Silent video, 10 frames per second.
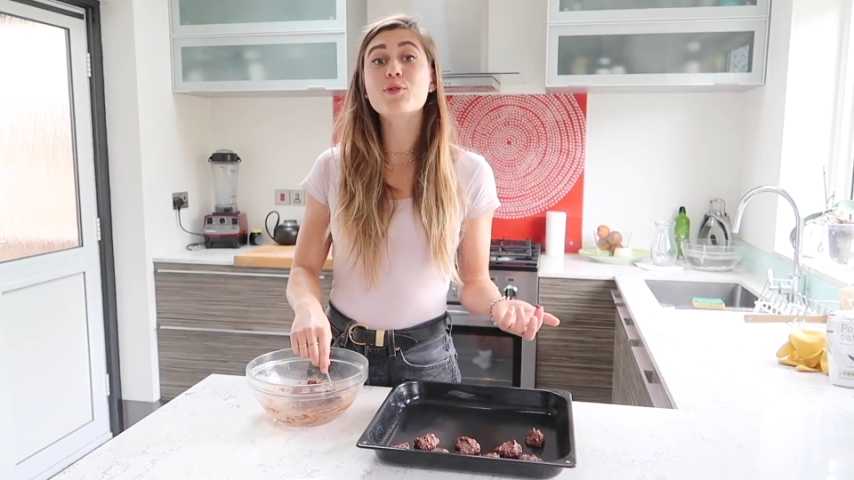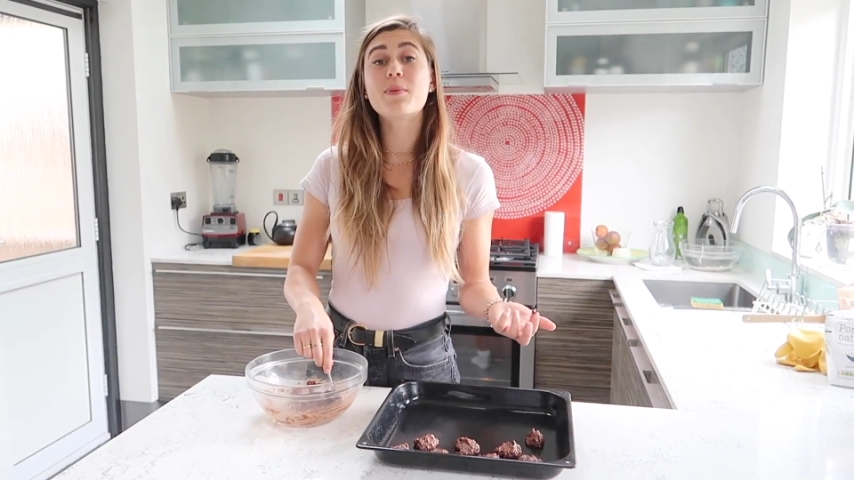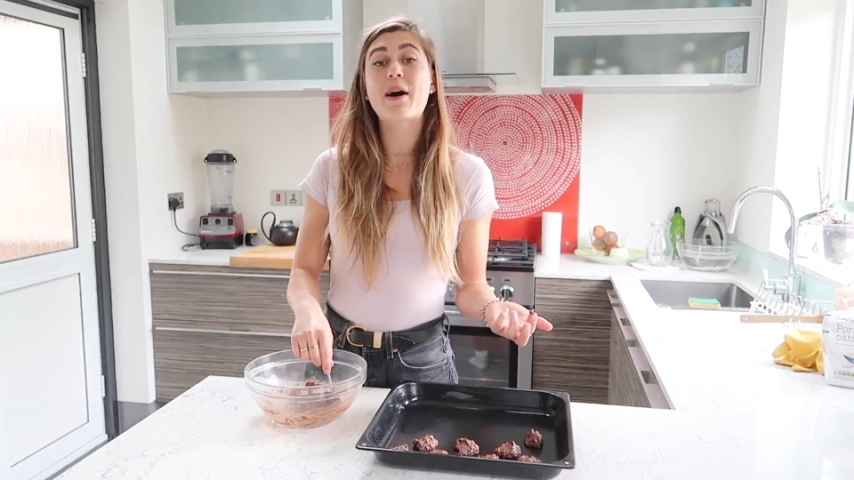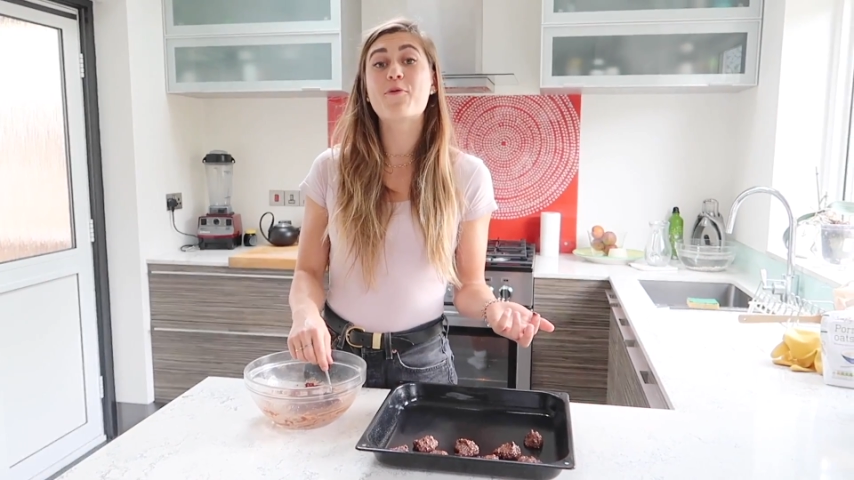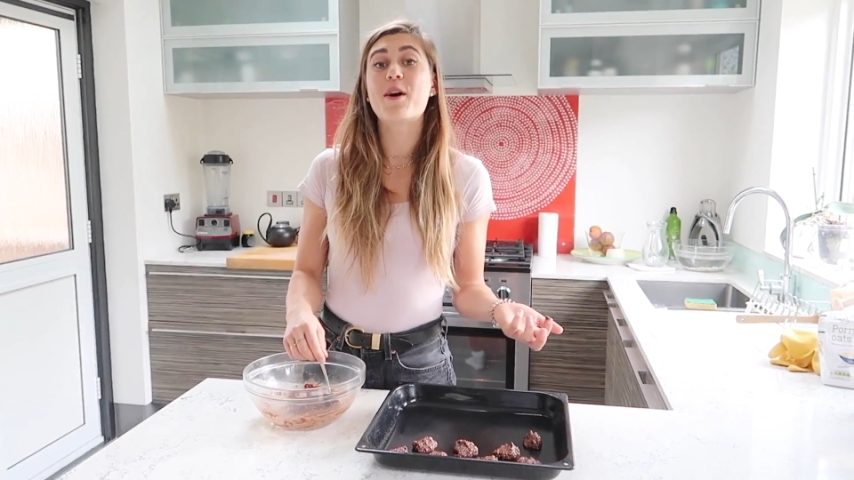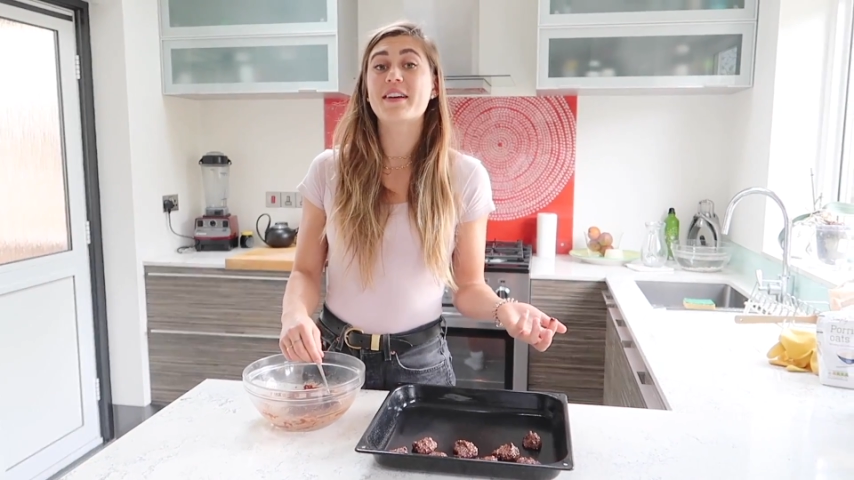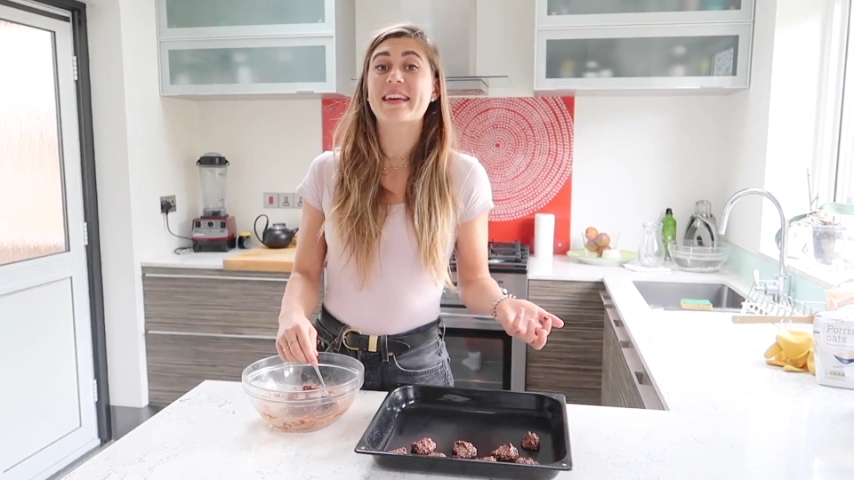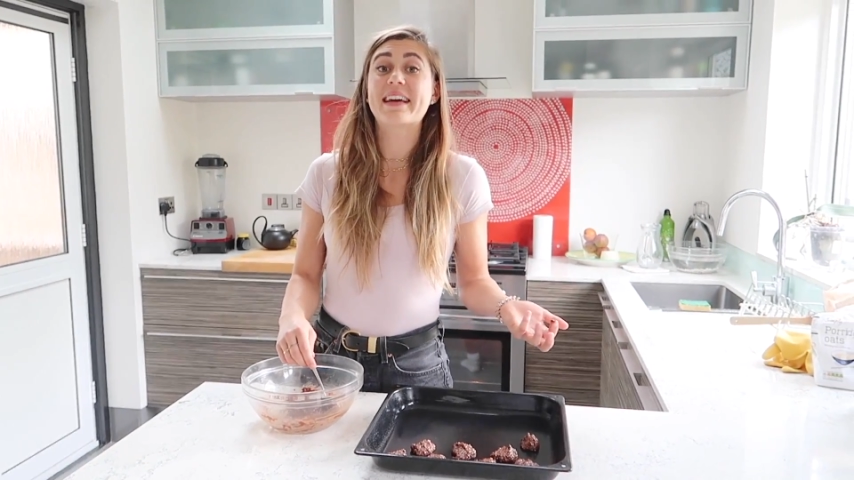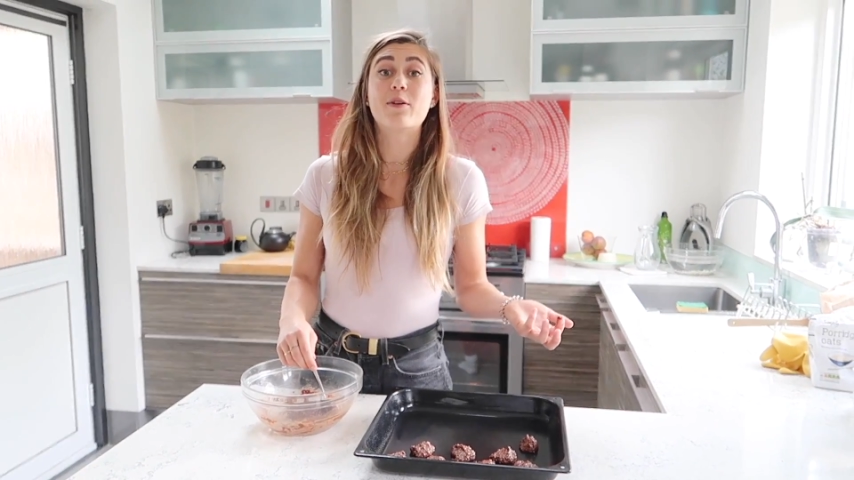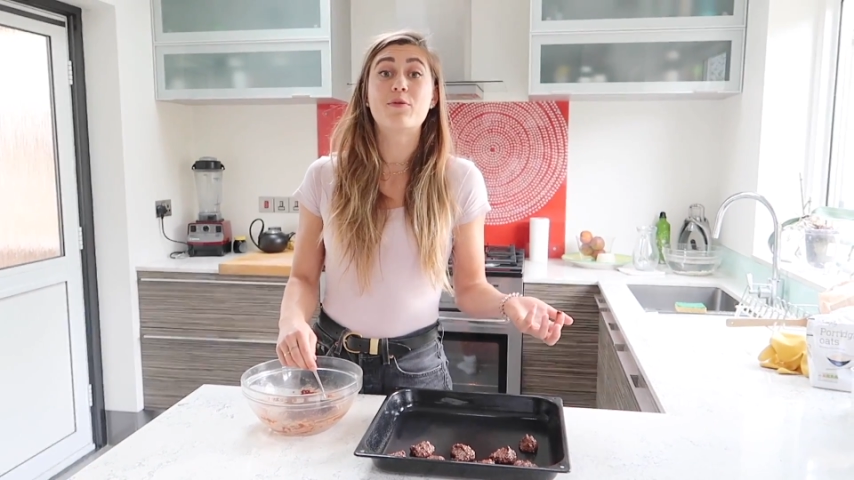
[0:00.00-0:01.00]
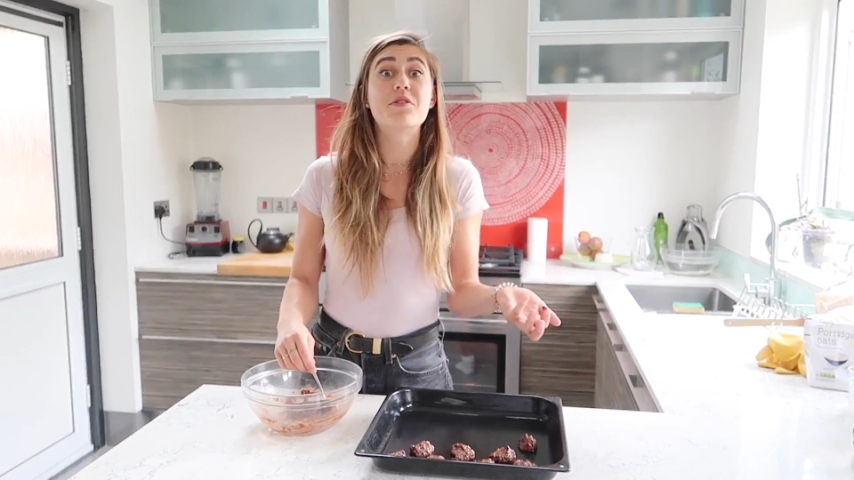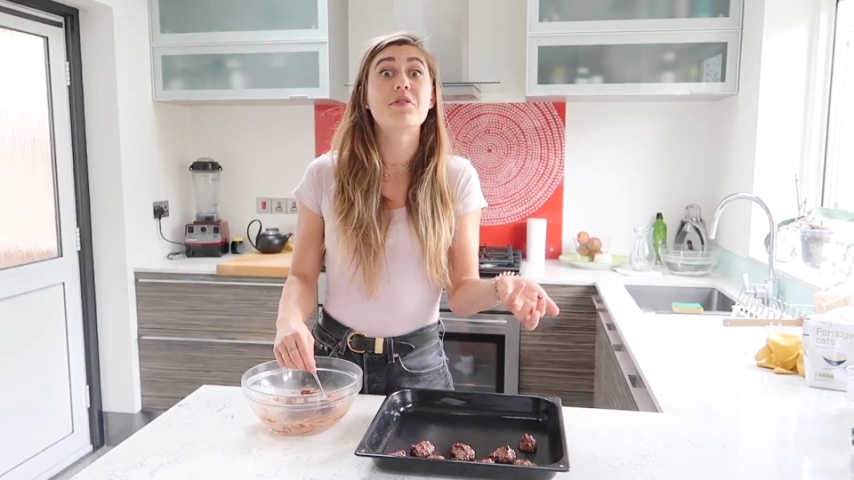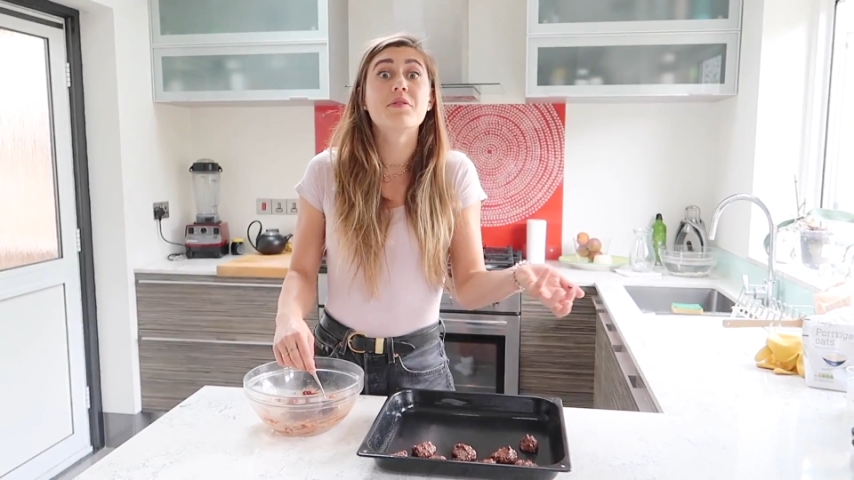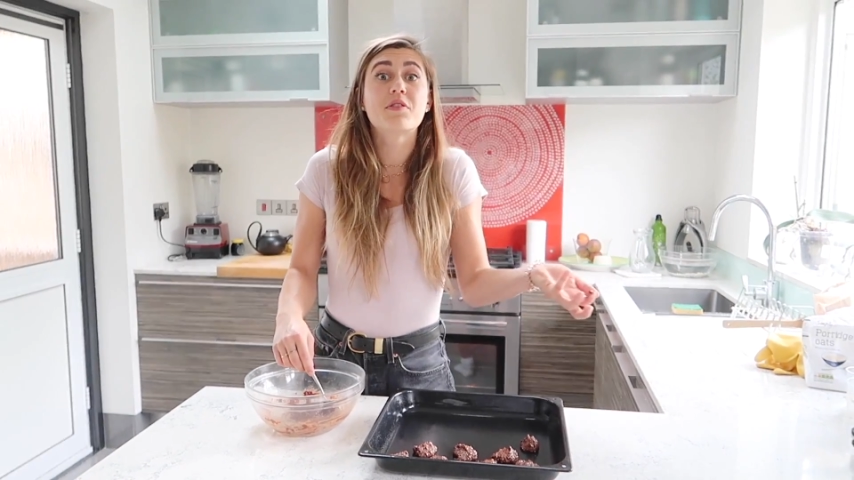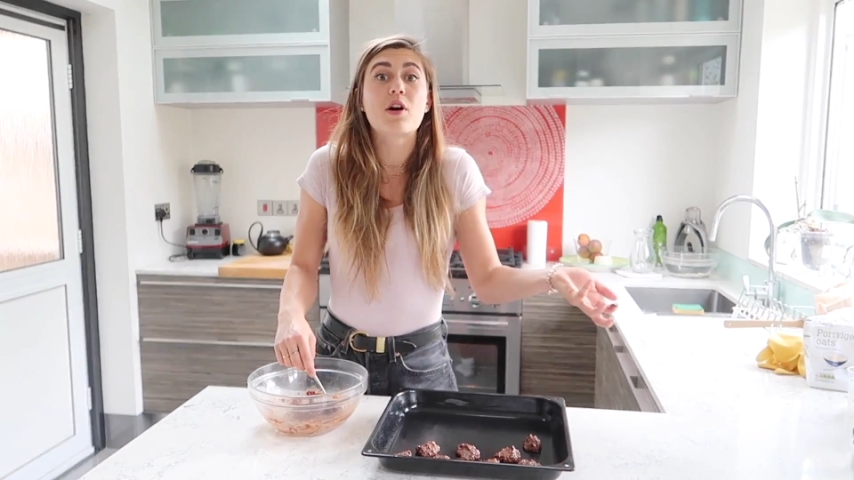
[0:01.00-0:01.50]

all about working out what